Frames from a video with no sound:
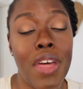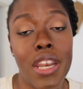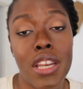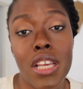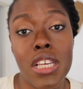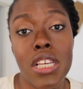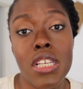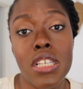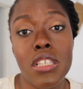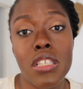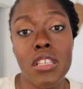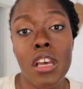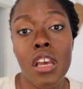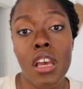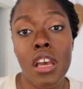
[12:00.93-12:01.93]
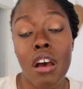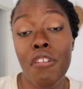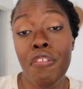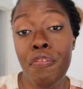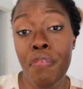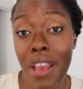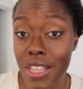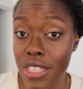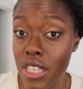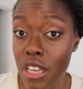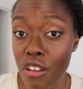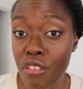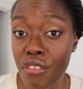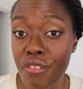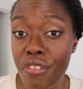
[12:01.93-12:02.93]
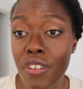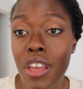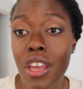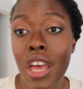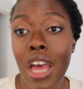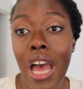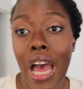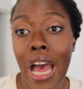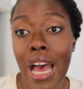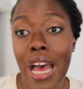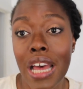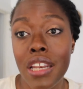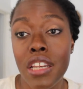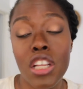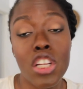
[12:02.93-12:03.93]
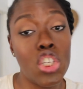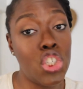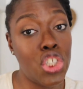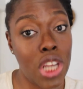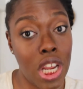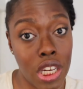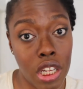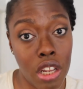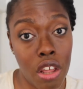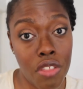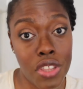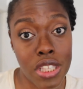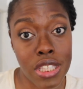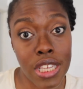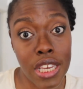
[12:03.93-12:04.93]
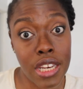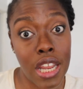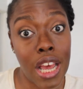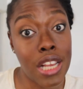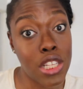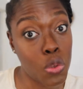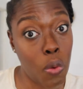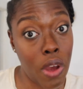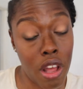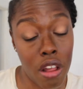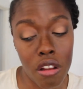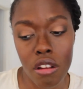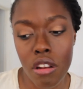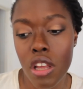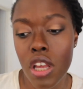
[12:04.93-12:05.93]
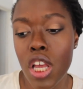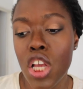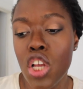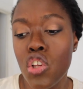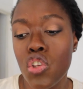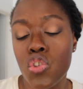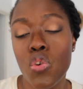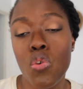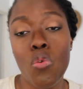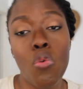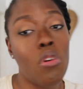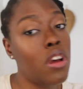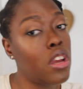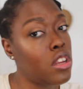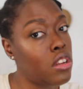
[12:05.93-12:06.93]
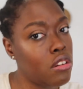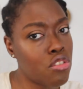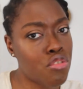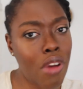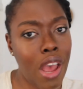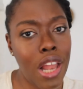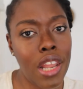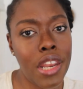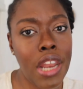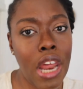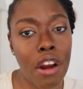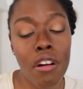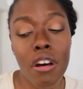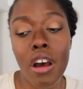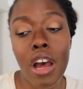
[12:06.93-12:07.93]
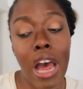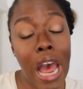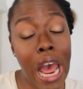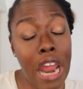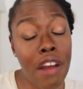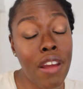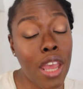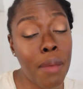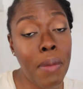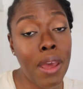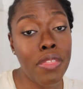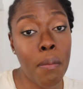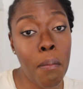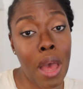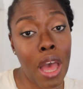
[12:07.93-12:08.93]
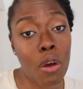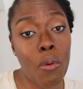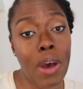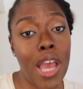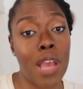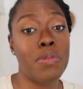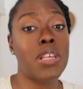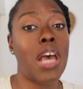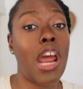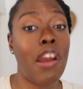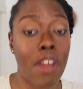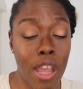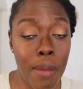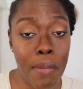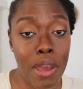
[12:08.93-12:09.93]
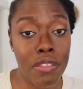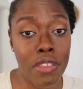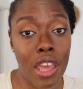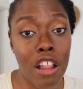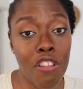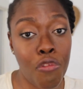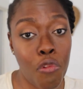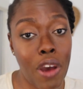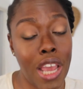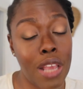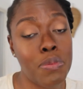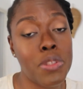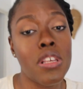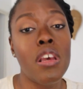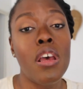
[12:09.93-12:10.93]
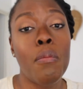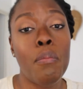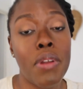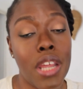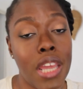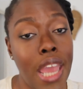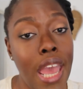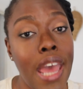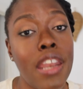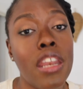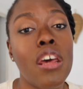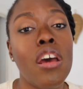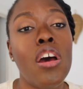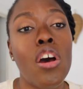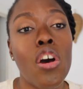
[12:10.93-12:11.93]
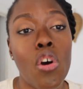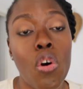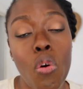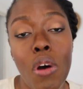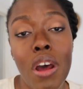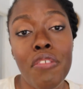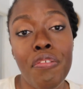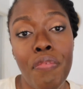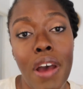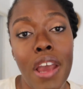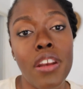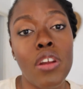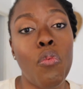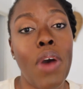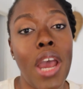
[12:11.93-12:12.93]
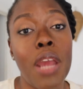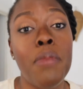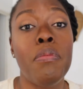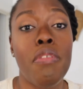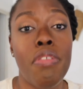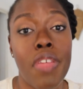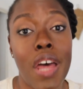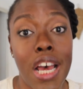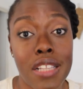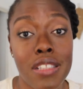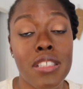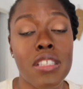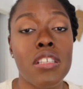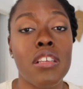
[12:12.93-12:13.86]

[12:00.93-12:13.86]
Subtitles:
that is effective and gentle on the skin as well. So trial and error. I recommend the MAC wipes, I recommend the ELF wipes, but again, go and find a wipe that